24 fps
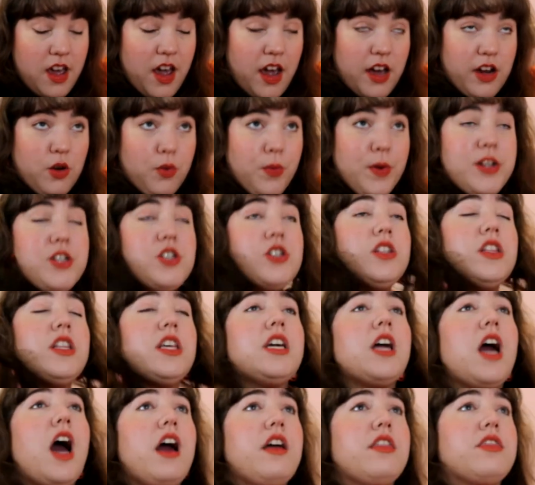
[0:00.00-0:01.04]
And
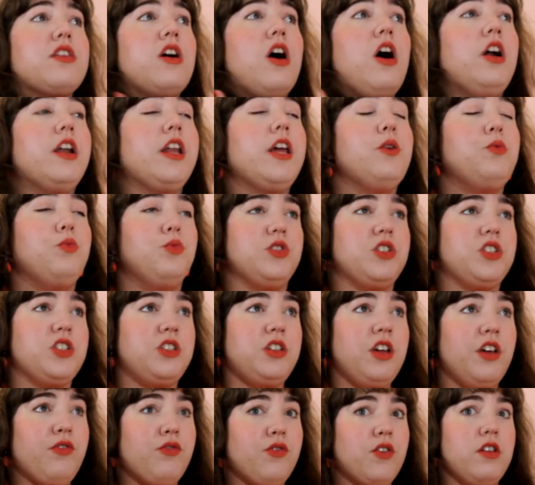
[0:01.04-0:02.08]
originally I thought it was
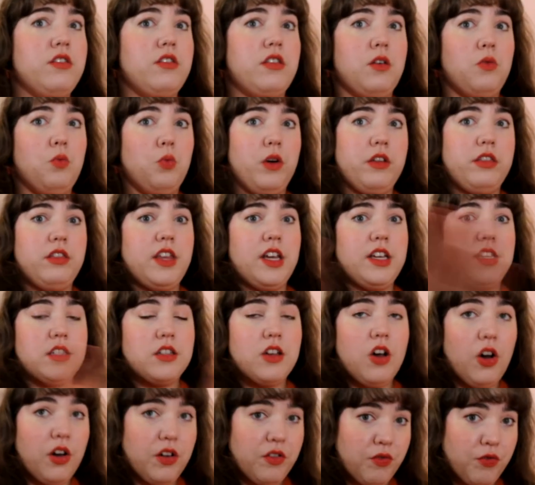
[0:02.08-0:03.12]
different than what they
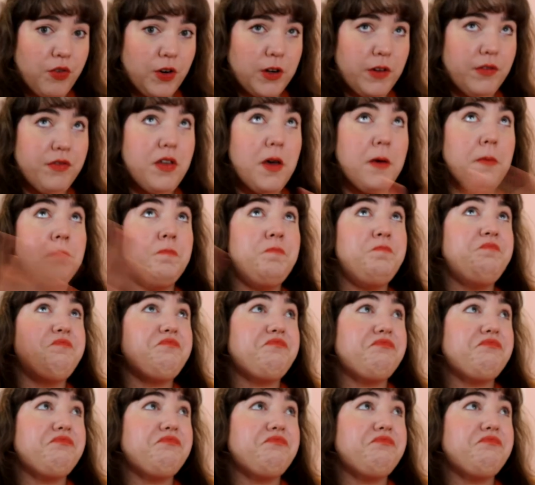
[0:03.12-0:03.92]
saw in front of them.